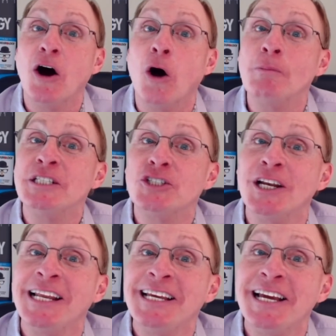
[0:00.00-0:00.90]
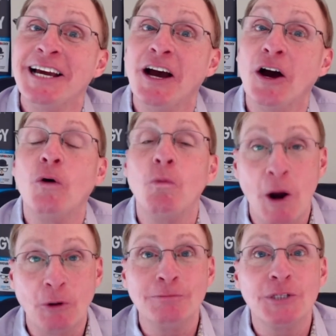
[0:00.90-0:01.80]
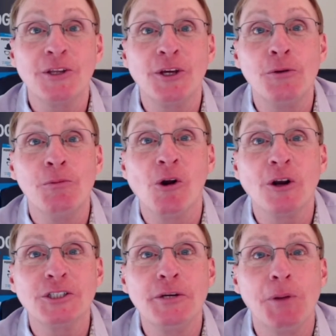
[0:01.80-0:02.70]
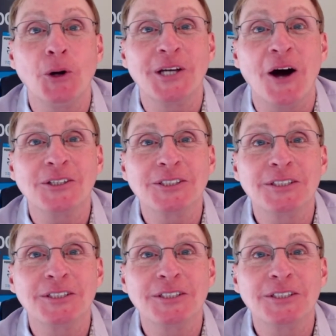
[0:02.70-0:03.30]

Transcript: Omid Djalili, welcome to the Humourology Podcast.